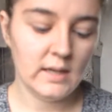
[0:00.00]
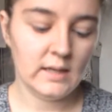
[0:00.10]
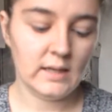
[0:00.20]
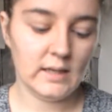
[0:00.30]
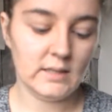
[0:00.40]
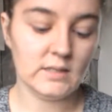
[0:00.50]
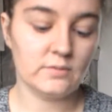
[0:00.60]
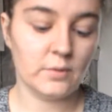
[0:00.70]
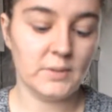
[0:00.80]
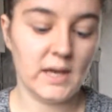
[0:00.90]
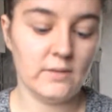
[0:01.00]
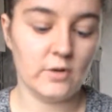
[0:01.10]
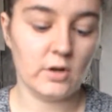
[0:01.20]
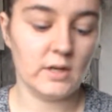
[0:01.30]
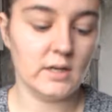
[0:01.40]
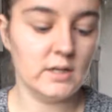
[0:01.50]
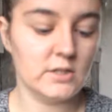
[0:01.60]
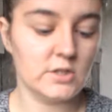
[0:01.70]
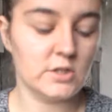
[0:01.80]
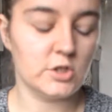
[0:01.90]
It is from the Avon and it
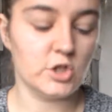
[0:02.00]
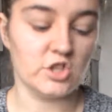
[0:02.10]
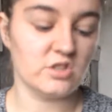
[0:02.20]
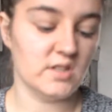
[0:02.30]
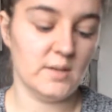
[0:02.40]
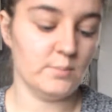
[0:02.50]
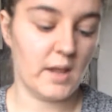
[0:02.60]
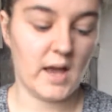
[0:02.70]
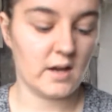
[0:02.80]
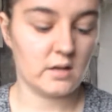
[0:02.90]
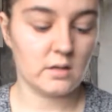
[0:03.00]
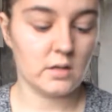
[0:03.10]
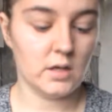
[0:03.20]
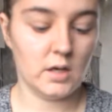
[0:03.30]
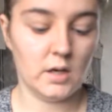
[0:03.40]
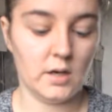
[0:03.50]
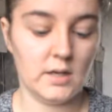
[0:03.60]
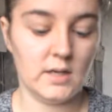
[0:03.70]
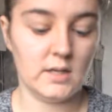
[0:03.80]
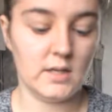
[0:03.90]
is just in black.
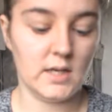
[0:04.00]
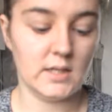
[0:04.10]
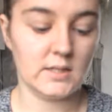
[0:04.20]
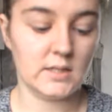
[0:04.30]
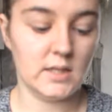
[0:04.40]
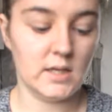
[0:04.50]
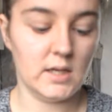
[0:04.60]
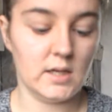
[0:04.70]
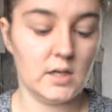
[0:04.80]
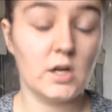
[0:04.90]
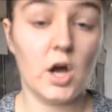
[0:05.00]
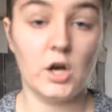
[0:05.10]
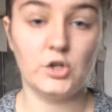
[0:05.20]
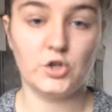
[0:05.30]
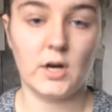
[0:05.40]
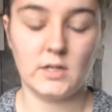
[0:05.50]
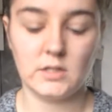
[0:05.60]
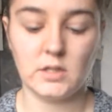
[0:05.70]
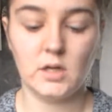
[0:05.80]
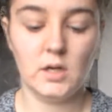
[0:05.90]
It's the Colour Trend
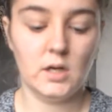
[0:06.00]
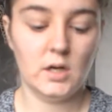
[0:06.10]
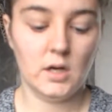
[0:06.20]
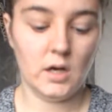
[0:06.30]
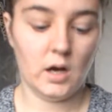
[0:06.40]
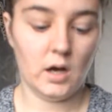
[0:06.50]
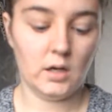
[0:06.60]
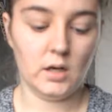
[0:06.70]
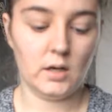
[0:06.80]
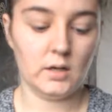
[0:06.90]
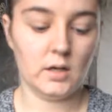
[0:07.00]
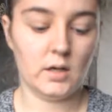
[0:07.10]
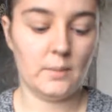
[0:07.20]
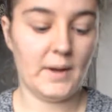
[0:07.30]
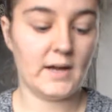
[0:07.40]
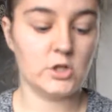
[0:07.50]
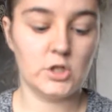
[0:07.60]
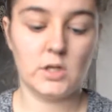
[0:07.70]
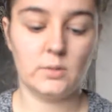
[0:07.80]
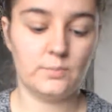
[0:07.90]
eyeliner. I'm actually
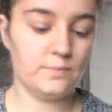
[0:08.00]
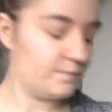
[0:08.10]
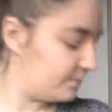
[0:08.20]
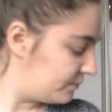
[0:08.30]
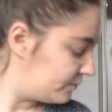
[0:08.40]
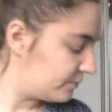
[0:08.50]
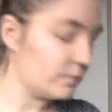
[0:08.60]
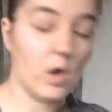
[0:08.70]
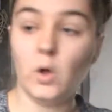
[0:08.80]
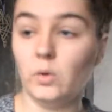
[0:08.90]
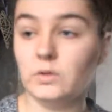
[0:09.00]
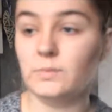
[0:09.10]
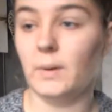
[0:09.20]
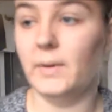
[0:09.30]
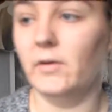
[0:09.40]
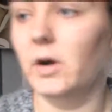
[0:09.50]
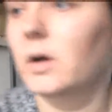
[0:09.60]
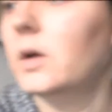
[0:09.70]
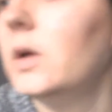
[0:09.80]
going to hold my mirror